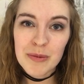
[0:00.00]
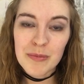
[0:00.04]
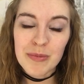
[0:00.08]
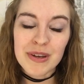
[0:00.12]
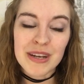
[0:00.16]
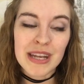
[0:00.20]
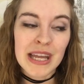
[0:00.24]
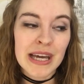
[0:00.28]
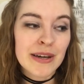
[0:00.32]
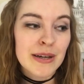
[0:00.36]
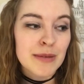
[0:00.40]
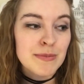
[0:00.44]
But
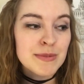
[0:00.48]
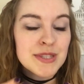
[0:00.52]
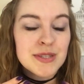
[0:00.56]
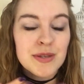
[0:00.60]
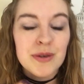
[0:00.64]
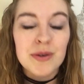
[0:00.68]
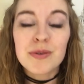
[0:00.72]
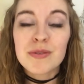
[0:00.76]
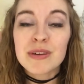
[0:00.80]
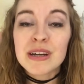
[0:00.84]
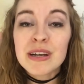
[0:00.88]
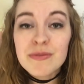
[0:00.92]
now I'm
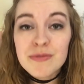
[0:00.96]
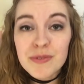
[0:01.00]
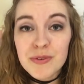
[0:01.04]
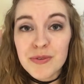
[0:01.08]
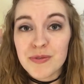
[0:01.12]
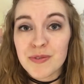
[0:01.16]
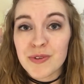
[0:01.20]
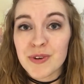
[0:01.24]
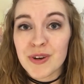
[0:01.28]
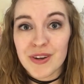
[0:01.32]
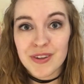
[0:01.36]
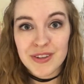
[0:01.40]
so grateful
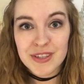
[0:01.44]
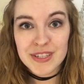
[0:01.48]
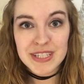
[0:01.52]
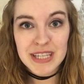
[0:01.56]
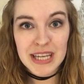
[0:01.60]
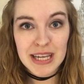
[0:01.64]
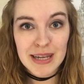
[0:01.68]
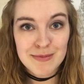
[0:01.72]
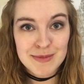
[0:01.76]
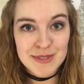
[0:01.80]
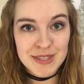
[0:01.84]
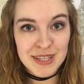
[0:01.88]
for all the
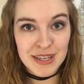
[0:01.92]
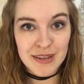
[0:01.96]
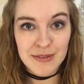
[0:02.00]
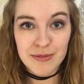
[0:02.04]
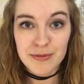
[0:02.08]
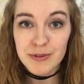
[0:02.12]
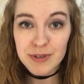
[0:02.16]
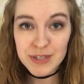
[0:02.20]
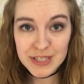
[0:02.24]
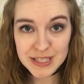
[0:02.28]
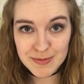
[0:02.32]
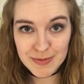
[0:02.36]
times I
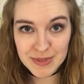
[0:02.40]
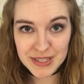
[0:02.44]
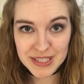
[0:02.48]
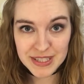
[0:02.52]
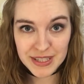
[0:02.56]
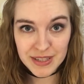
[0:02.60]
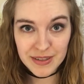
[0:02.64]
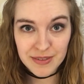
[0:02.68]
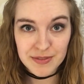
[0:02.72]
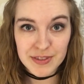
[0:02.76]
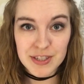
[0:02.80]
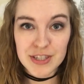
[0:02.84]
forced
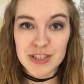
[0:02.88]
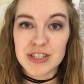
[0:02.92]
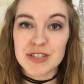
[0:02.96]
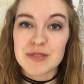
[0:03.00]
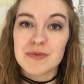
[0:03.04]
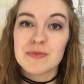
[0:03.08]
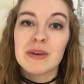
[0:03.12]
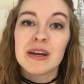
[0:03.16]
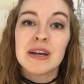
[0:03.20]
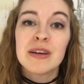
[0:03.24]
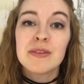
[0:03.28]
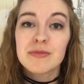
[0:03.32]
myself to just
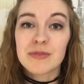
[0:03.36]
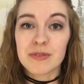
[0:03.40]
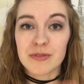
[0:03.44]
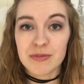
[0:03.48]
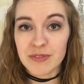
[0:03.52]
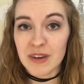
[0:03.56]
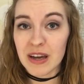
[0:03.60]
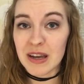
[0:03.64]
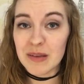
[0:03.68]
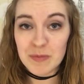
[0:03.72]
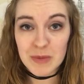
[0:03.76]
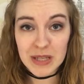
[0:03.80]
write for
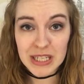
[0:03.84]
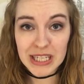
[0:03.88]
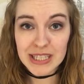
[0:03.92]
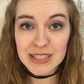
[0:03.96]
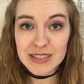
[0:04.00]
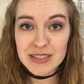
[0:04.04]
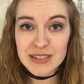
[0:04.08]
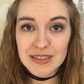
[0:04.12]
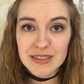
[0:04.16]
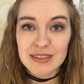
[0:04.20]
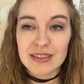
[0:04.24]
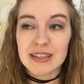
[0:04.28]
5 minutes.